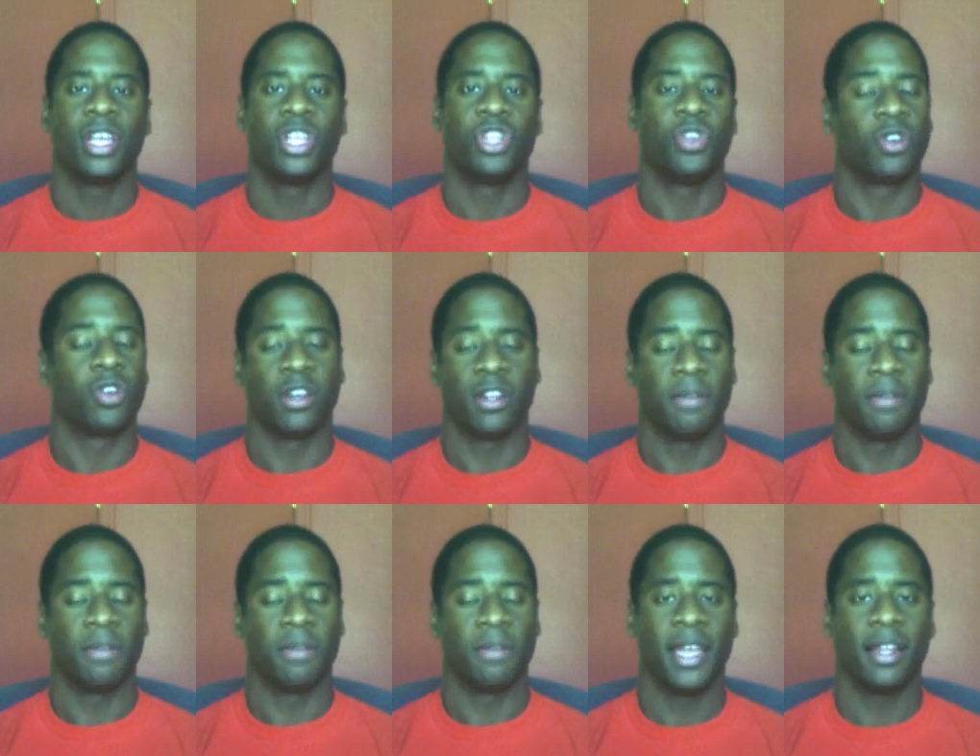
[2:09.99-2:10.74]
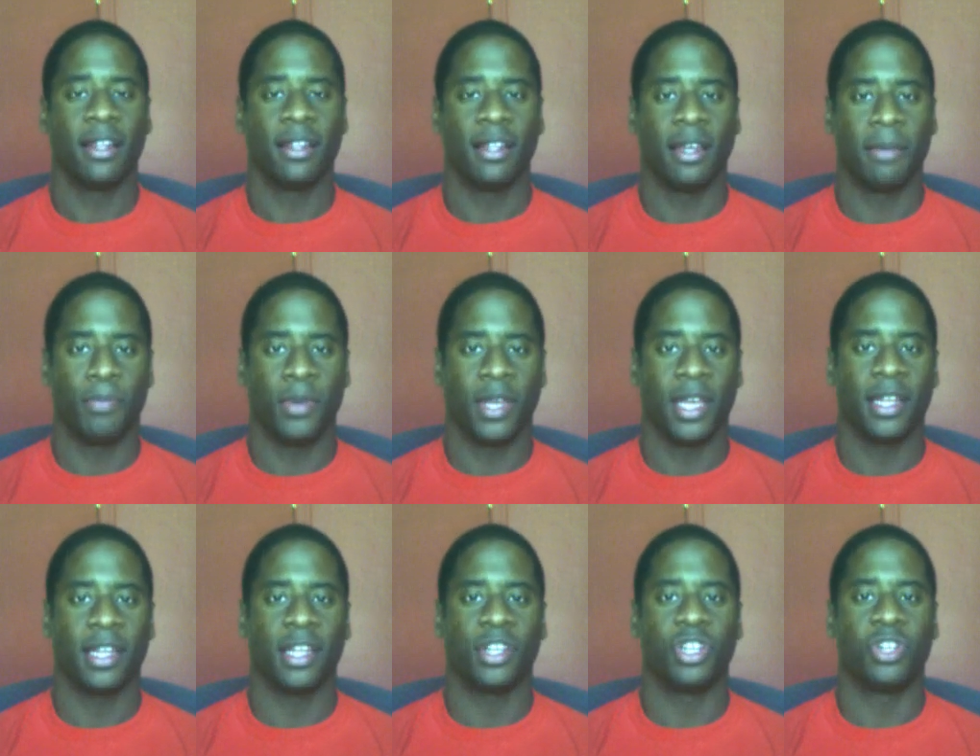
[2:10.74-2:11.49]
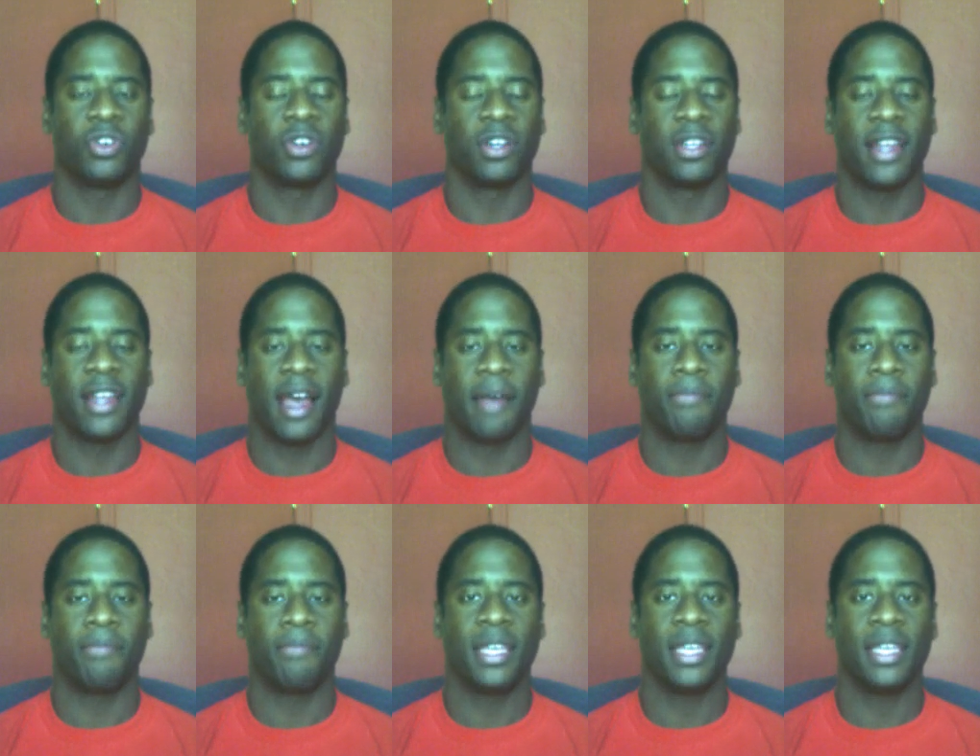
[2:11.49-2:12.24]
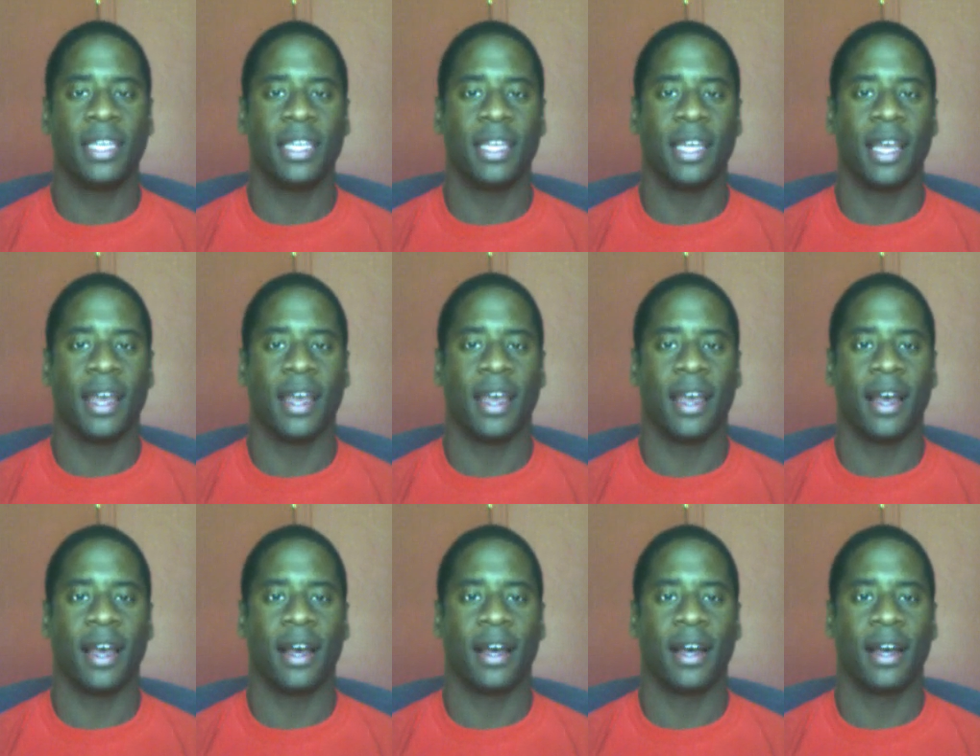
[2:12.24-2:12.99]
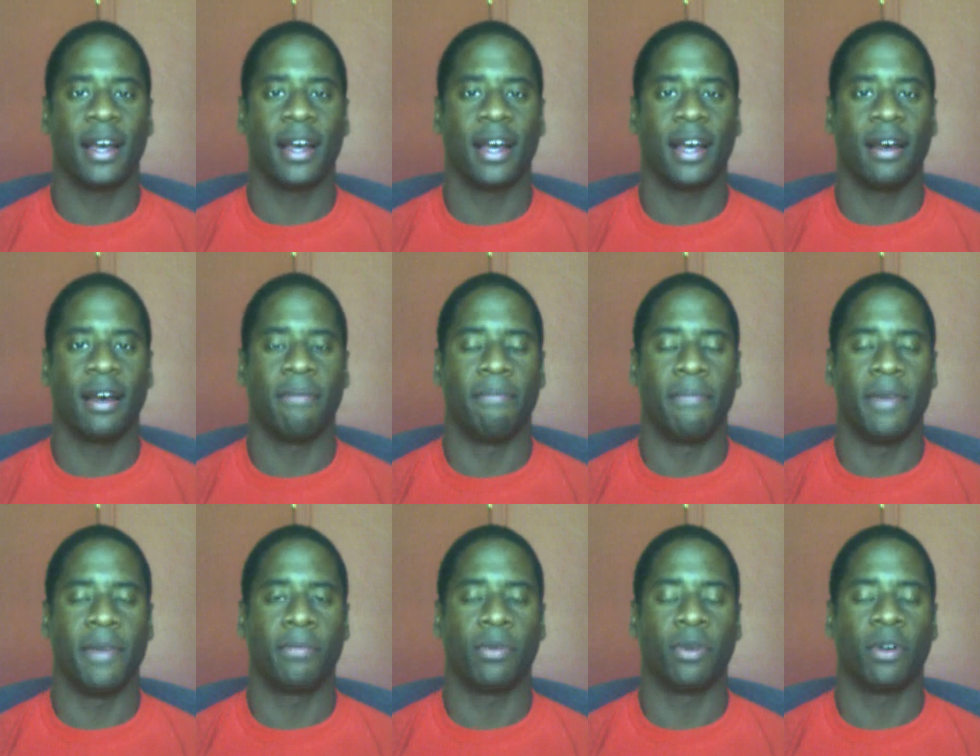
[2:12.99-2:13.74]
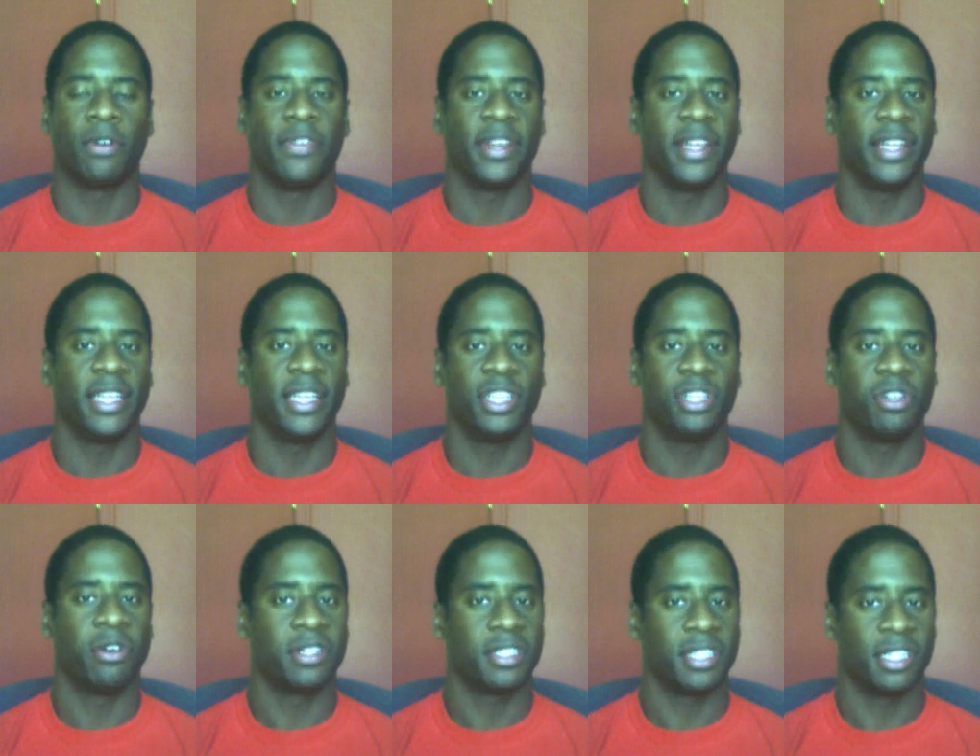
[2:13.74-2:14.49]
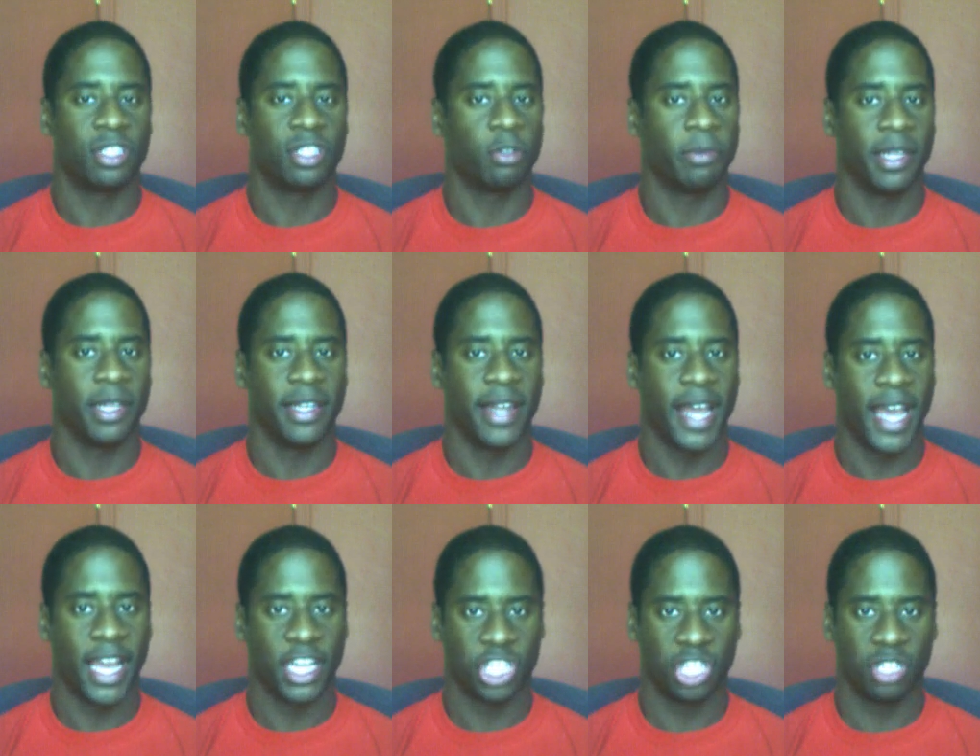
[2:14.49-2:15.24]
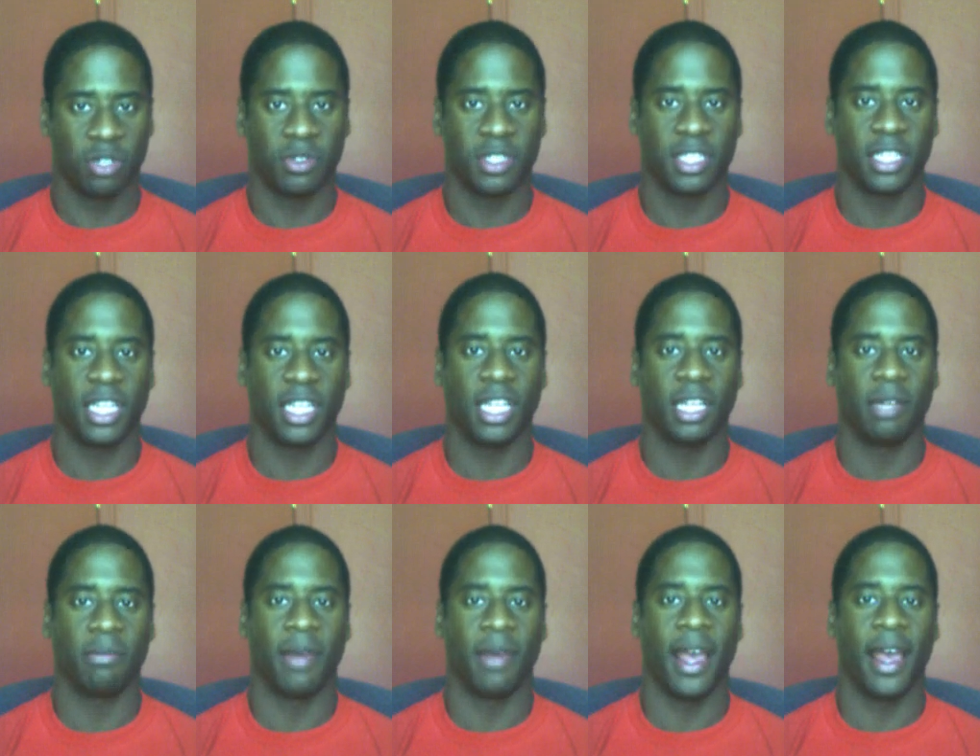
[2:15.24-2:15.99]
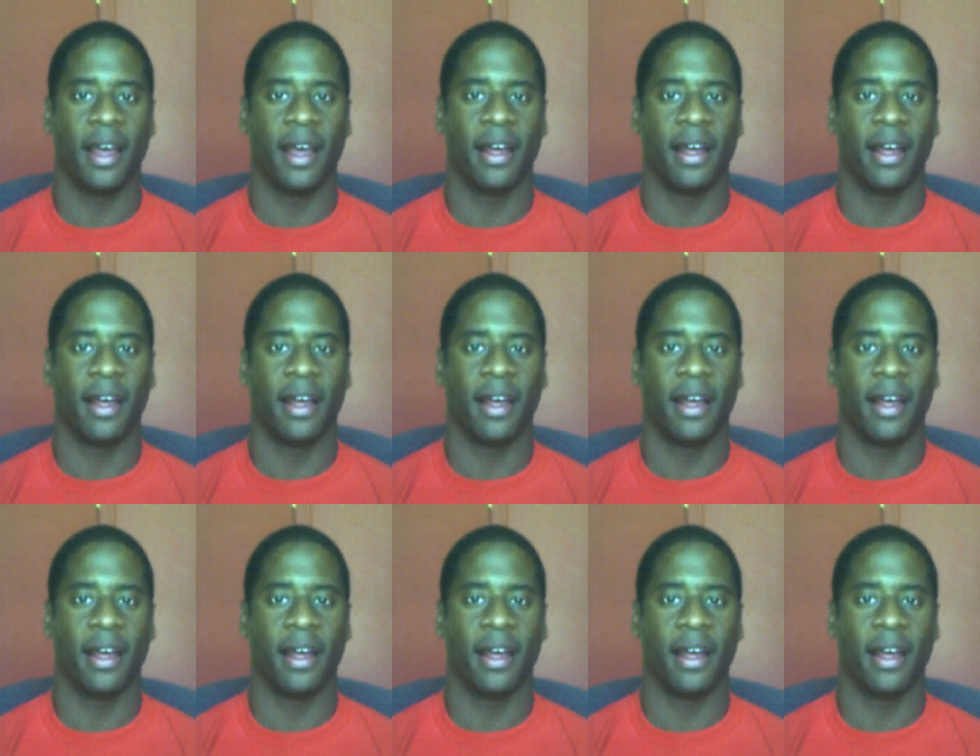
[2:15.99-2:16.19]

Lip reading: You couldn't be an Olympian and you could not be a member of any USA Swimming national team